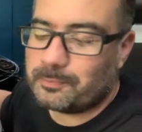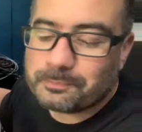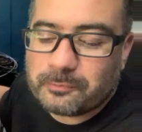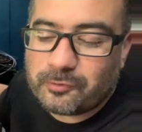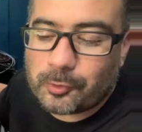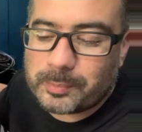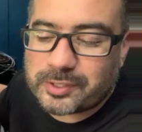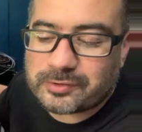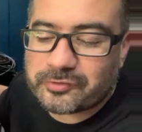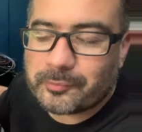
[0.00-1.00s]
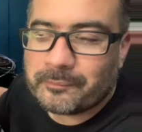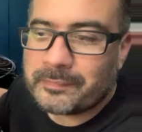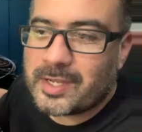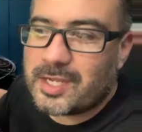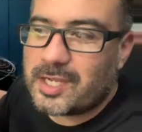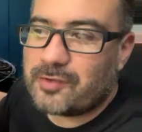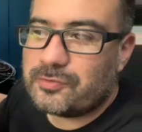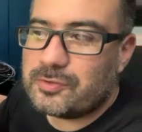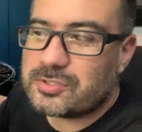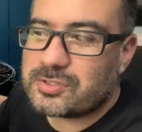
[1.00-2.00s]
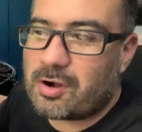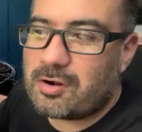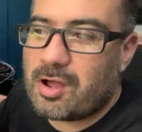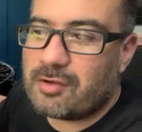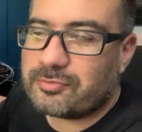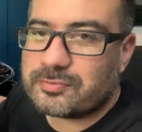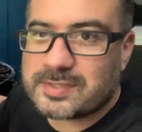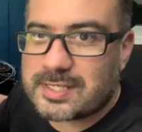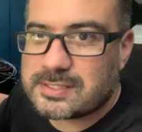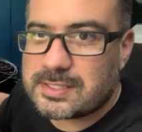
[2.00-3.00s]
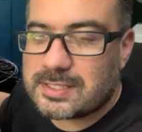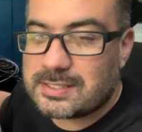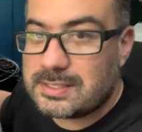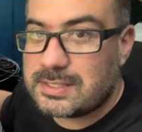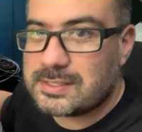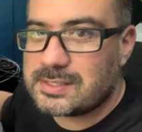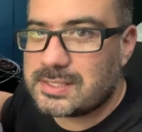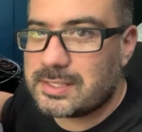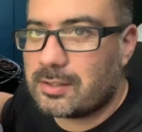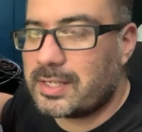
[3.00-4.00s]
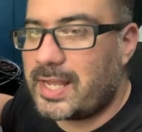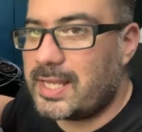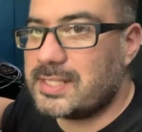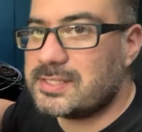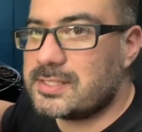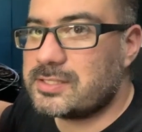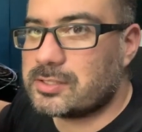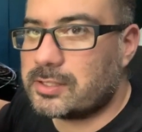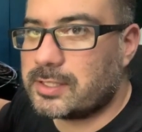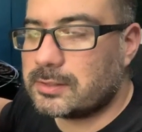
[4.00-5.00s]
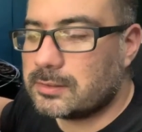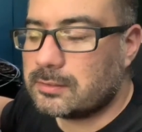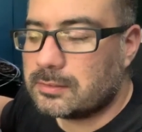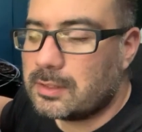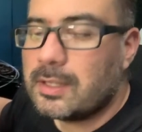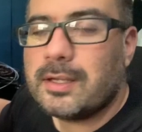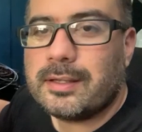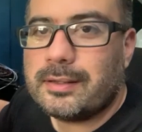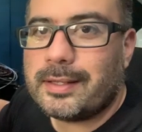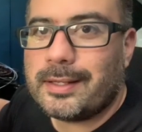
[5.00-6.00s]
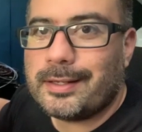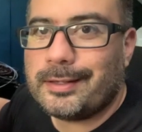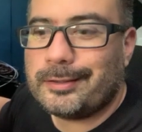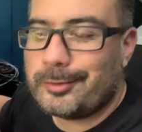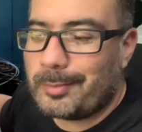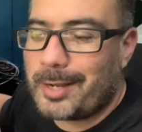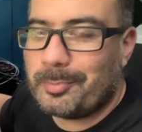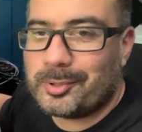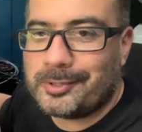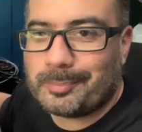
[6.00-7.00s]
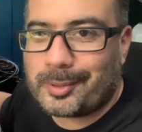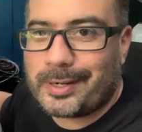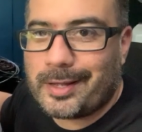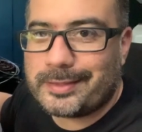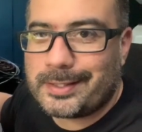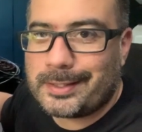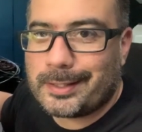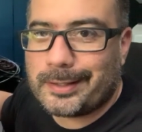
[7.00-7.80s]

voltmeters, if you start off testing in DC on an AC circuit, then you might burn out the